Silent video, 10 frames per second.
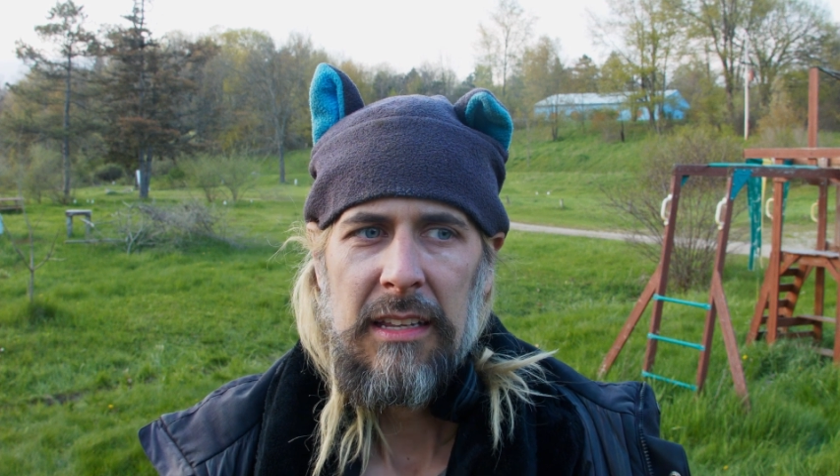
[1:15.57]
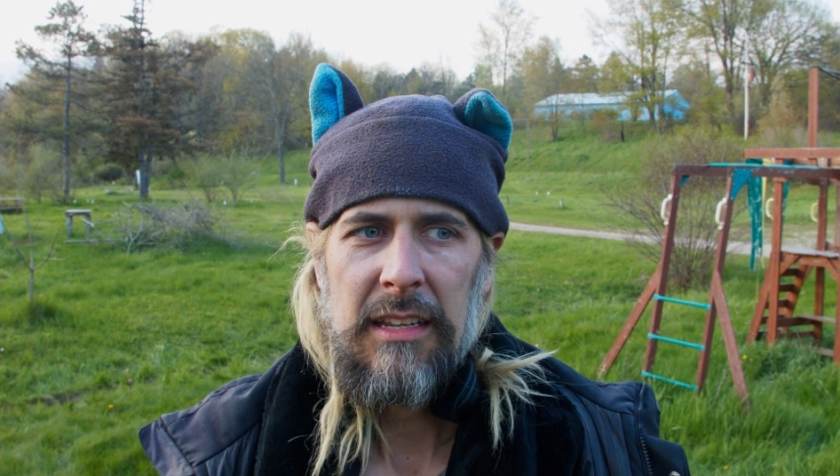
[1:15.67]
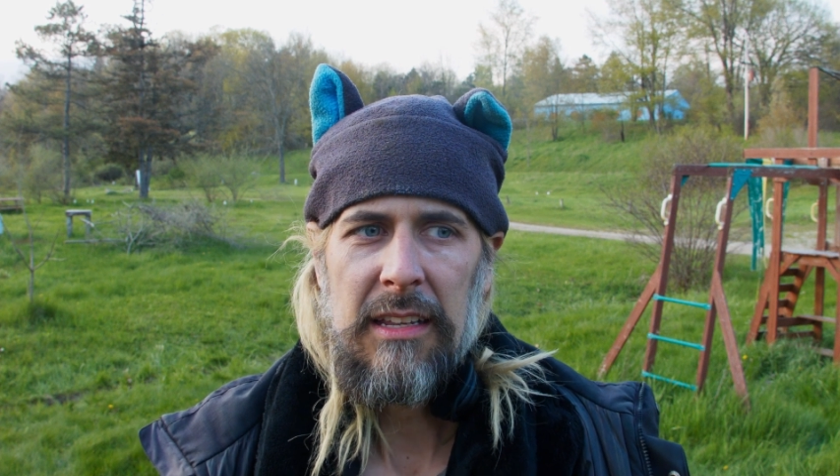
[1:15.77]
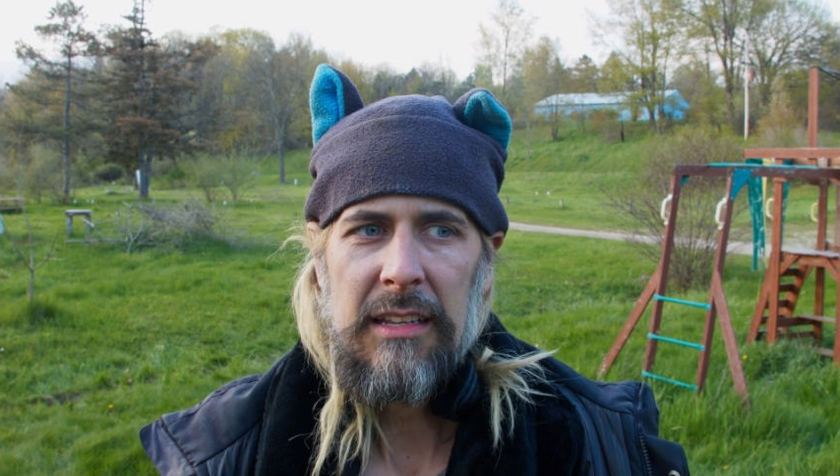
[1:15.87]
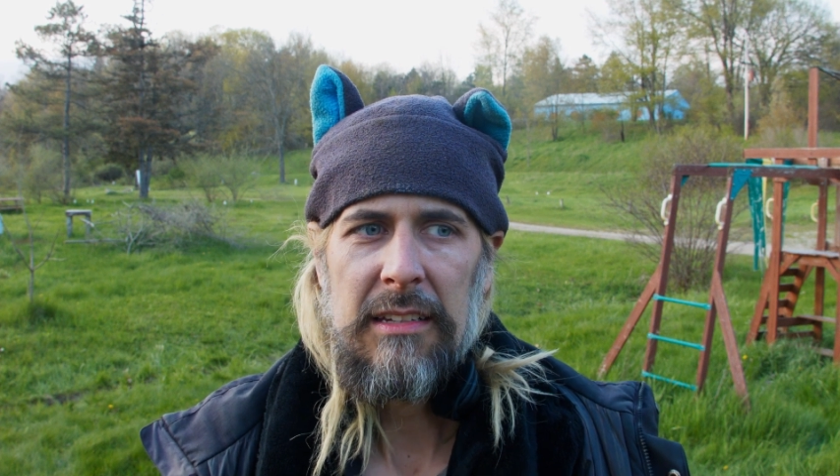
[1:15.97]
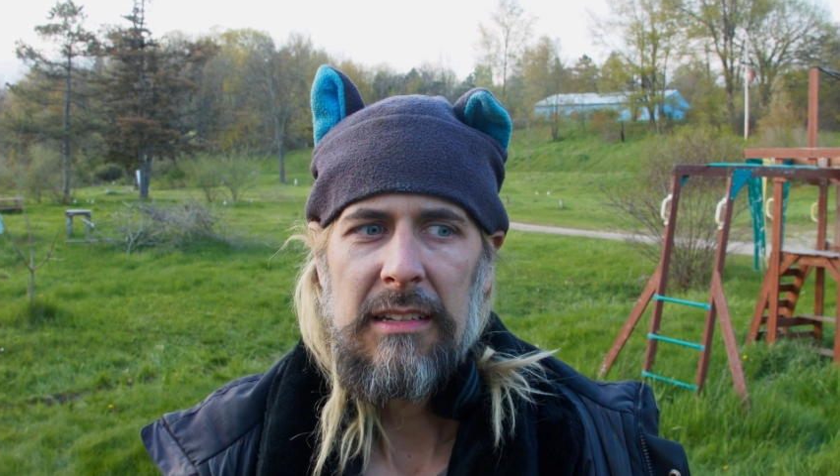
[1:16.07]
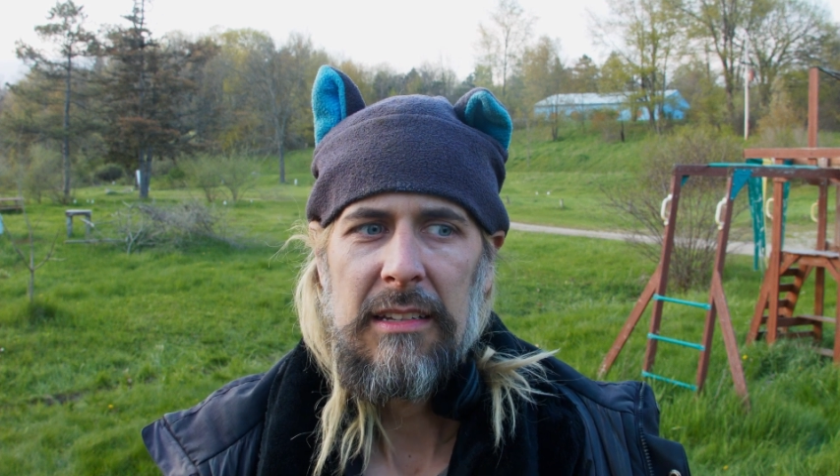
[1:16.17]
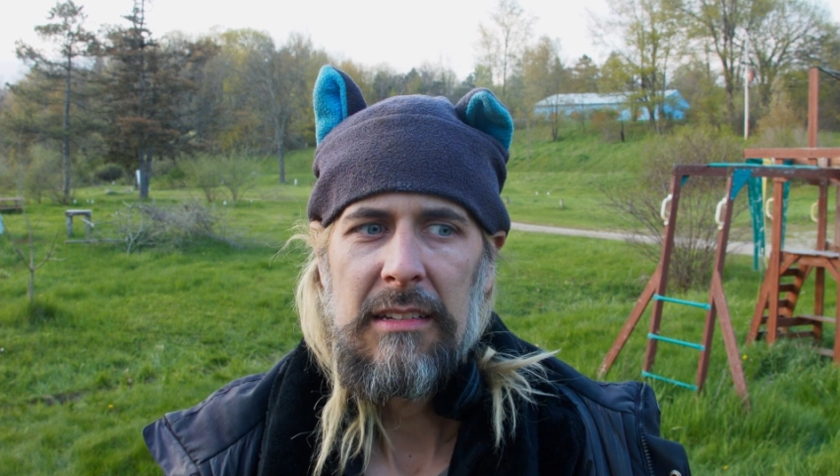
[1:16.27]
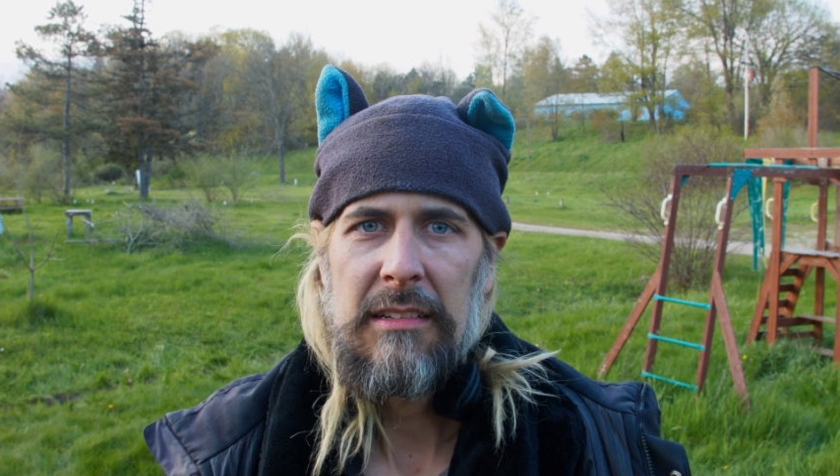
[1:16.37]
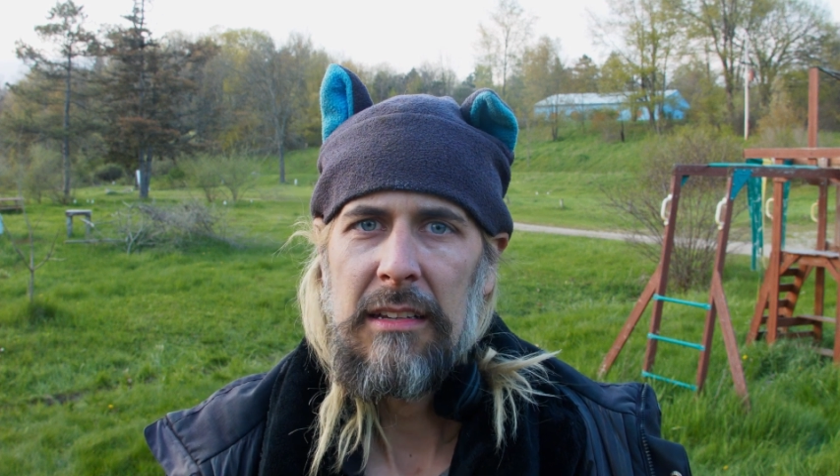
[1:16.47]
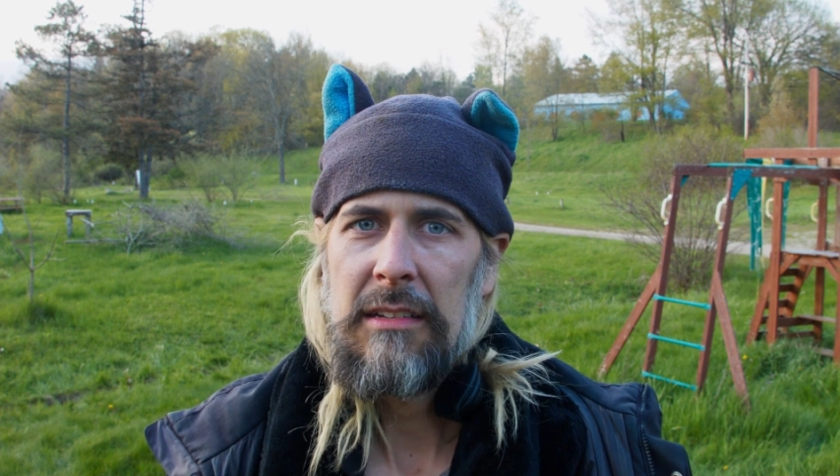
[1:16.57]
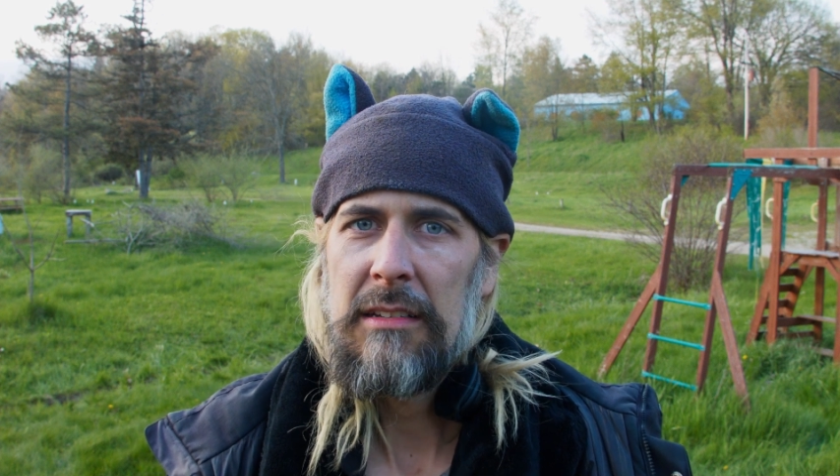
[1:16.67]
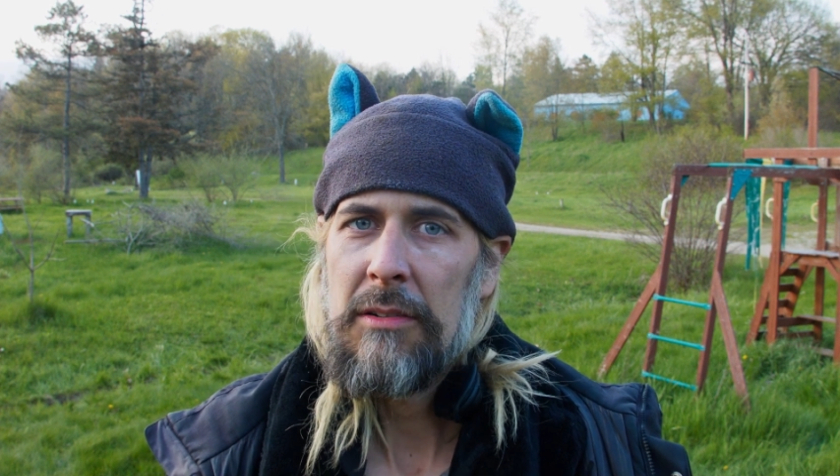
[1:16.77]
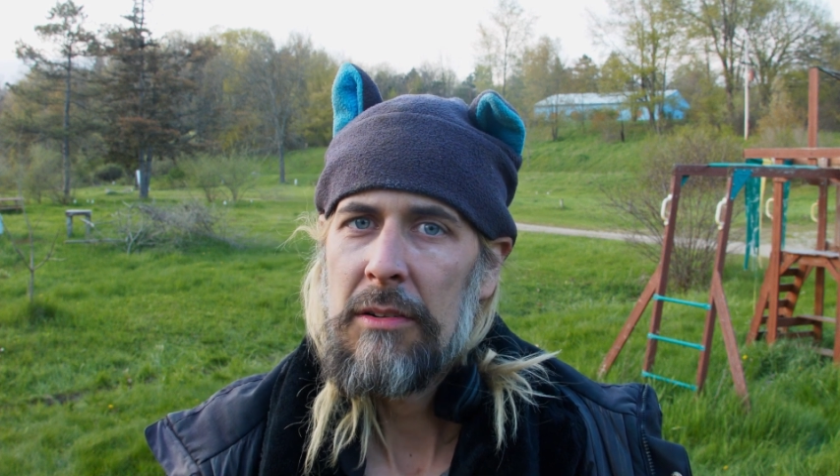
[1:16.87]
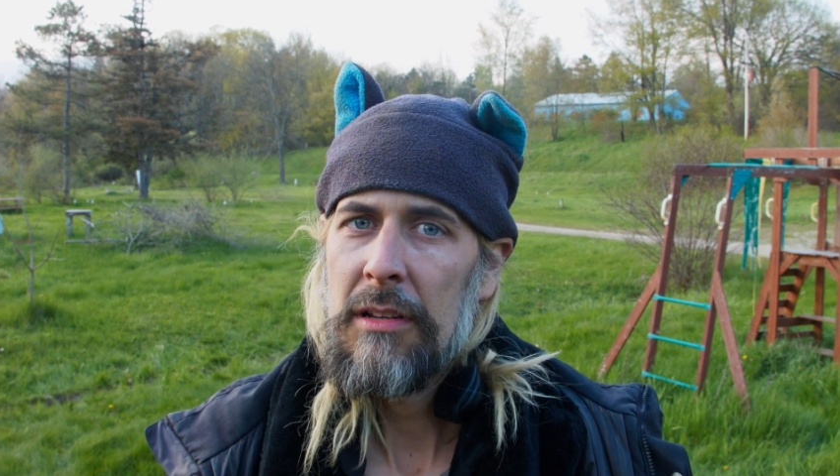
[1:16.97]
it
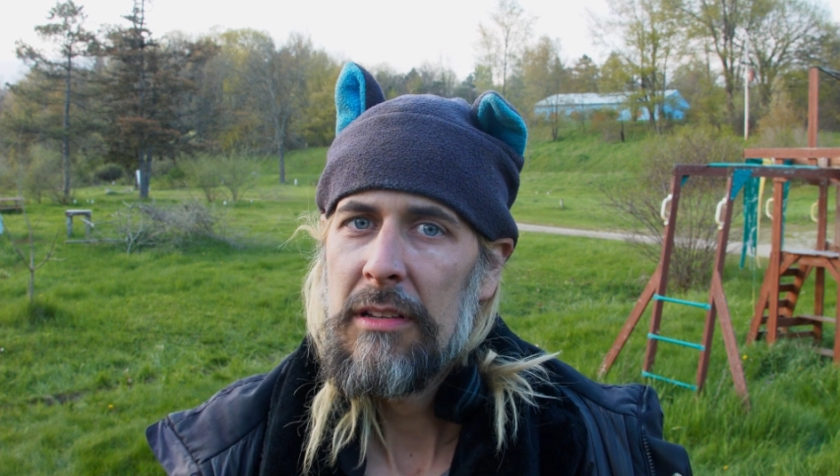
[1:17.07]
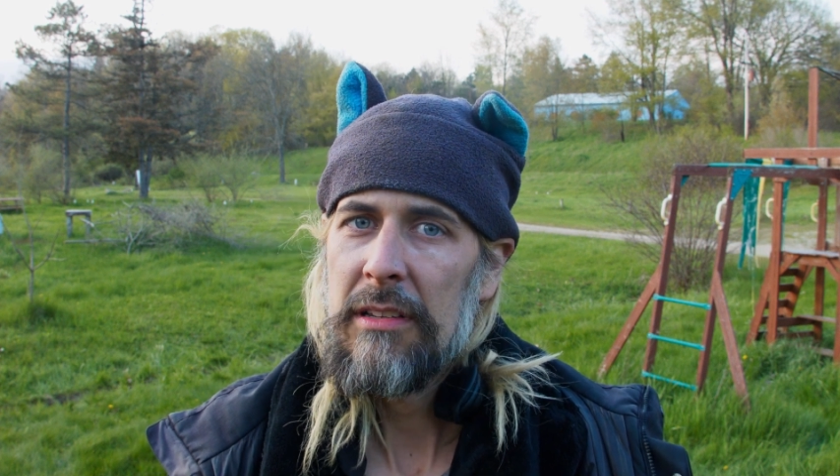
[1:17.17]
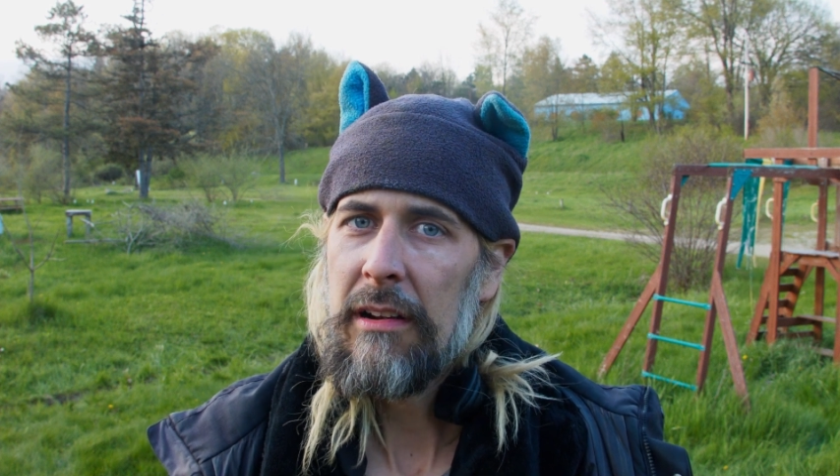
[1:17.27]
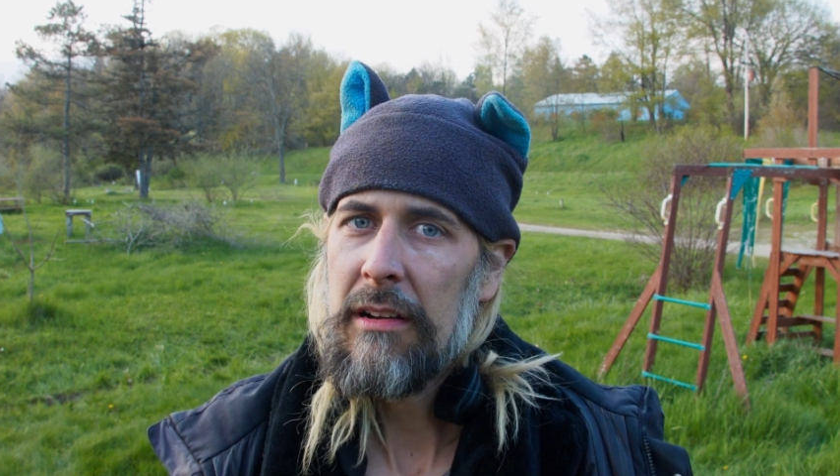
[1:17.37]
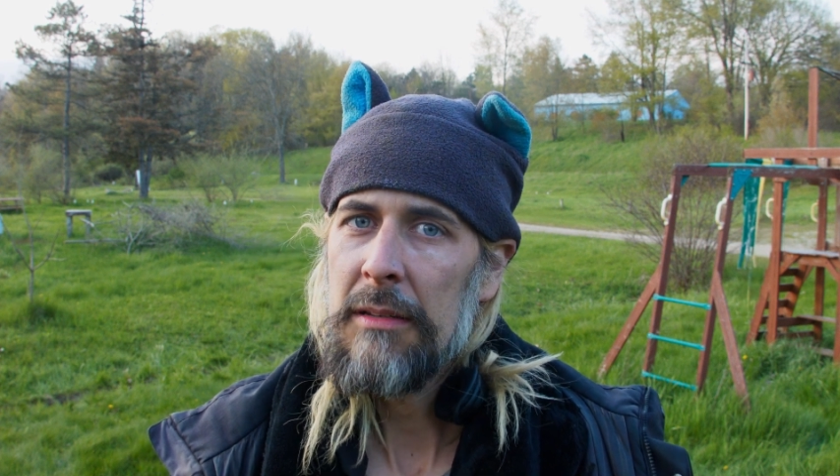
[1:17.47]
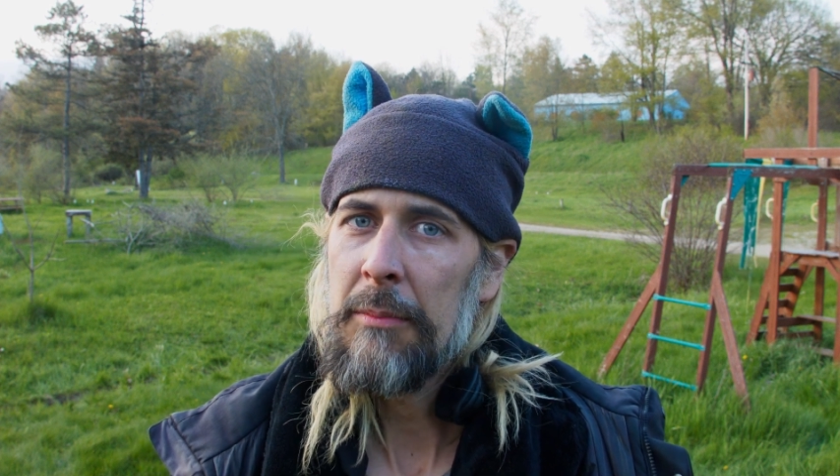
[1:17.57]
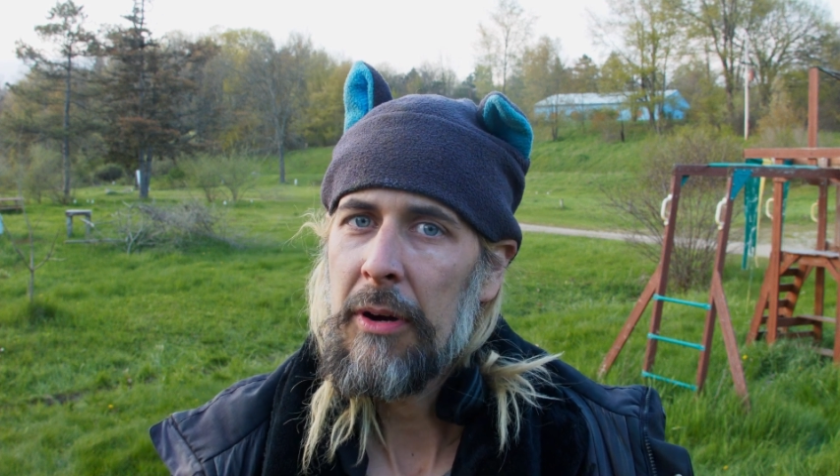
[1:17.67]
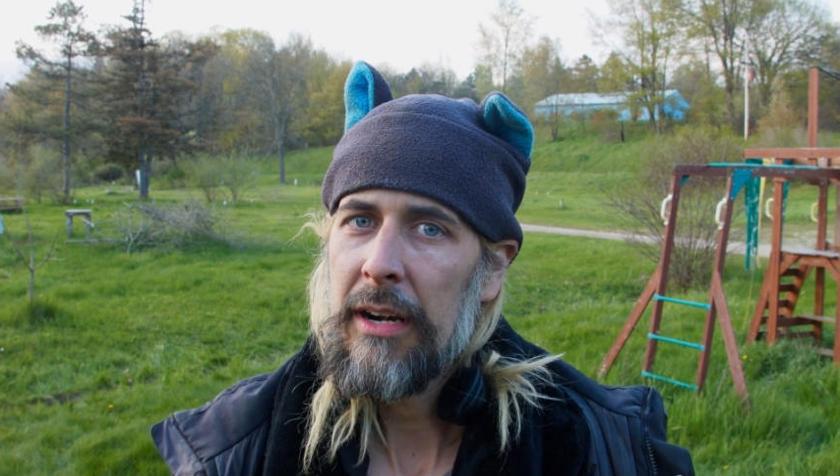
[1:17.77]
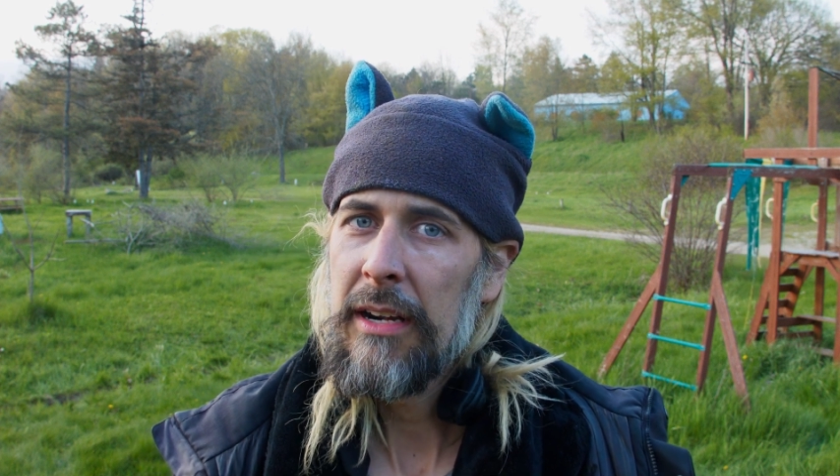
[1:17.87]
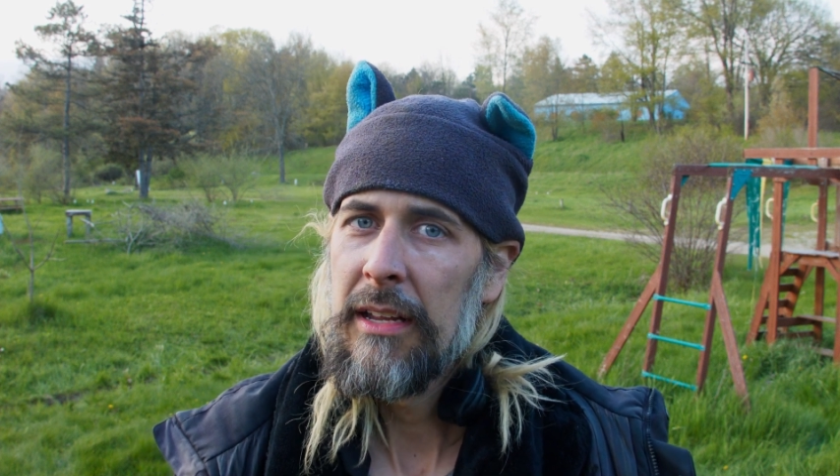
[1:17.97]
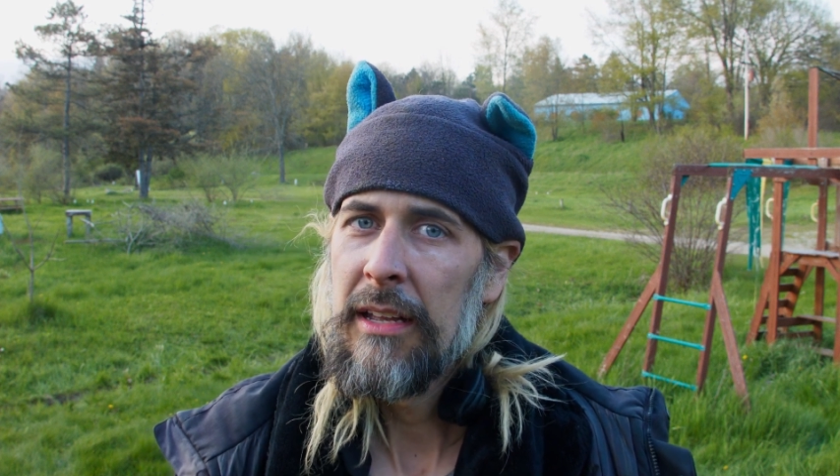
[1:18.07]
didn't start anymore.